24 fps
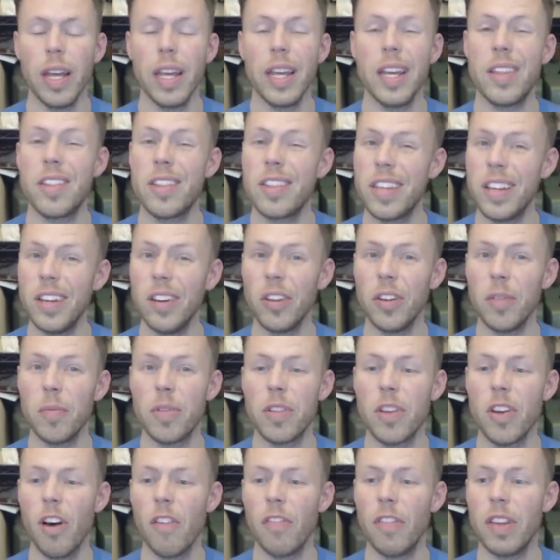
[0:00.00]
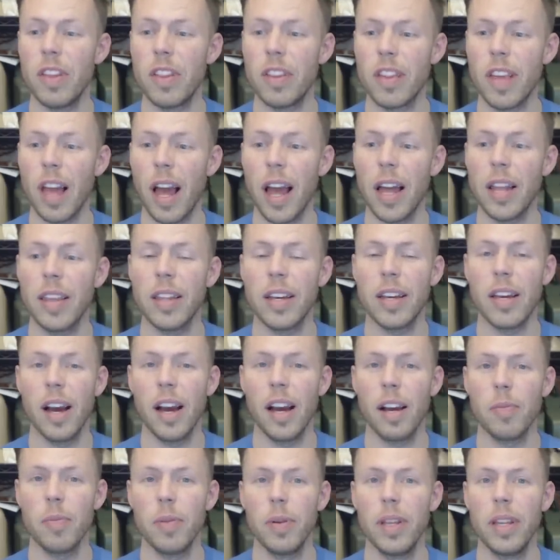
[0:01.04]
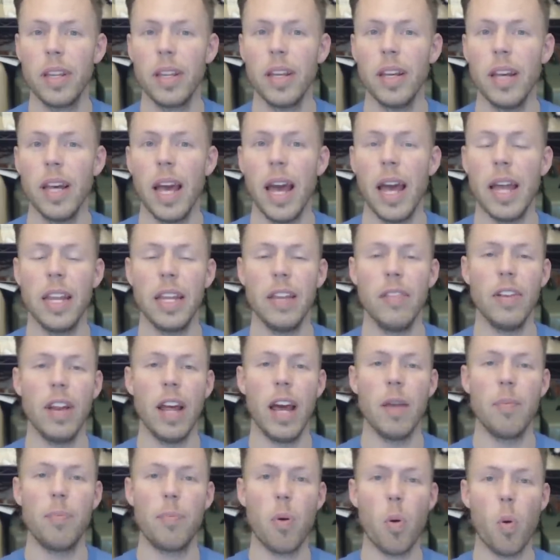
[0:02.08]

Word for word: He sealed himself inside the cockpit and even had